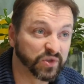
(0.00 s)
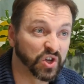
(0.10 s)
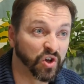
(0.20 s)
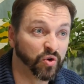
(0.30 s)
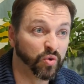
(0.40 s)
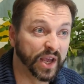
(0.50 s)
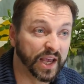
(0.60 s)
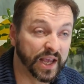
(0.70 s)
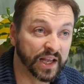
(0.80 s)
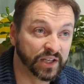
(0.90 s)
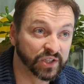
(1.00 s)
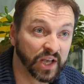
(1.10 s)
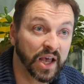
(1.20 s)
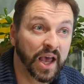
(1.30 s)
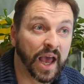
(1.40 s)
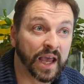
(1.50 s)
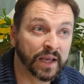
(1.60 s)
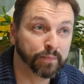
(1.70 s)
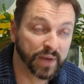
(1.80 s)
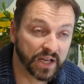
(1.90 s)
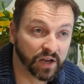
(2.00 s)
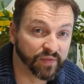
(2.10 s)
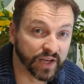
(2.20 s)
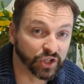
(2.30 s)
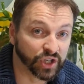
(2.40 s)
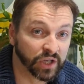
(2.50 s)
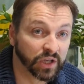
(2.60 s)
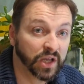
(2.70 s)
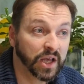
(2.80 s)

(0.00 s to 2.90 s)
So it is a mini adventure